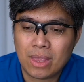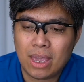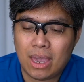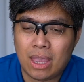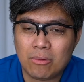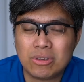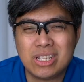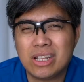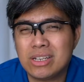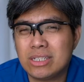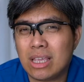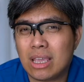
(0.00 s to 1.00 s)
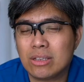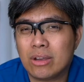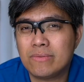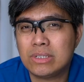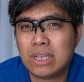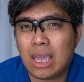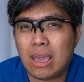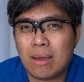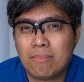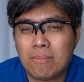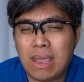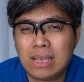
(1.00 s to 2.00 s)
And what's interesting is obviously
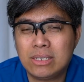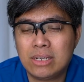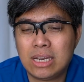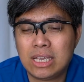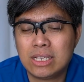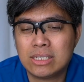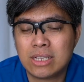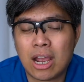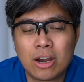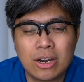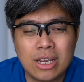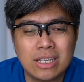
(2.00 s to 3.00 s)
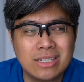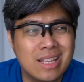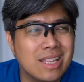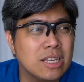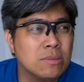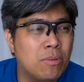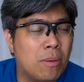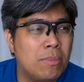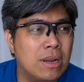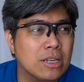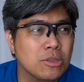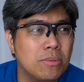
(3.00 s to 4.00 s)
Major League Soccer is not as
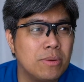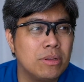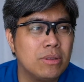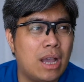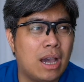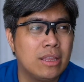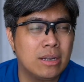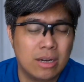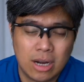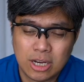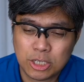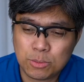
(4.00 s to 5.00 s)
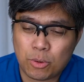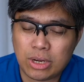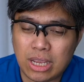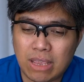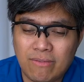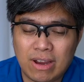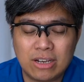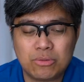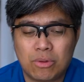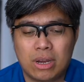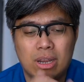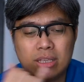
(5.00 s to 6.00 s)
popular as compared to the other sporting events,
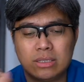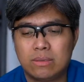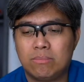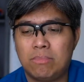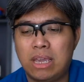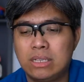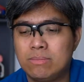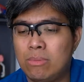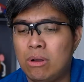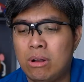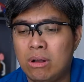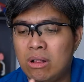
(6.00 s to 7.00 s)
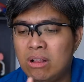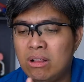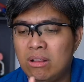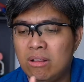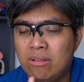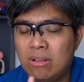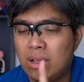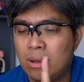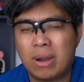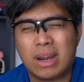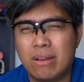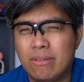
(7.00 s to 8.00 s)
whether it's baseball,
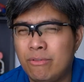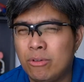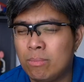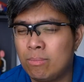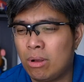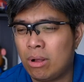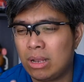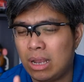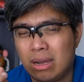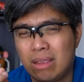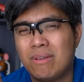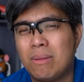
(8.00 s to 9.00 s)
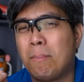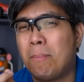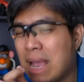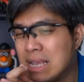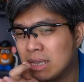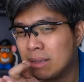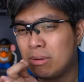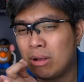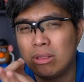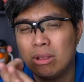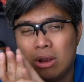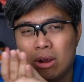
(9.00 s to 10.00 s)
American football, or even
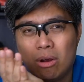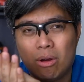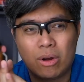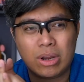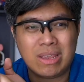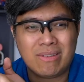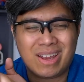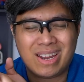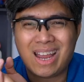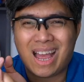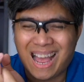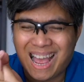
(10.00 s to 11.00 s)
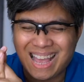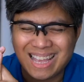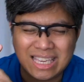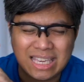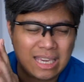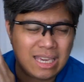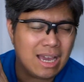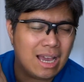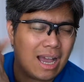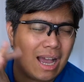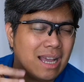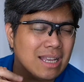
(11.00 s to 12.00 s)
basketball, or even hockey
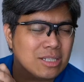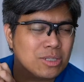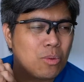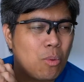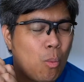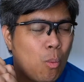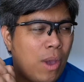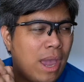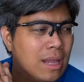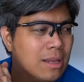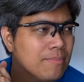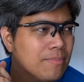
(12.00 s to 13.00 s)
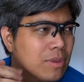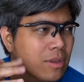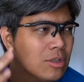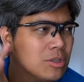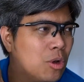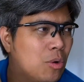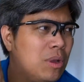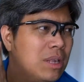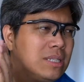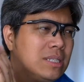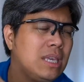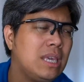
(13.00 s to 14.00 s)
as well. So we'll
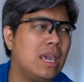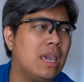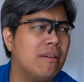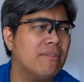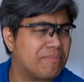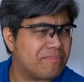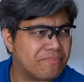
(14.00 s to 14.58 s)
see if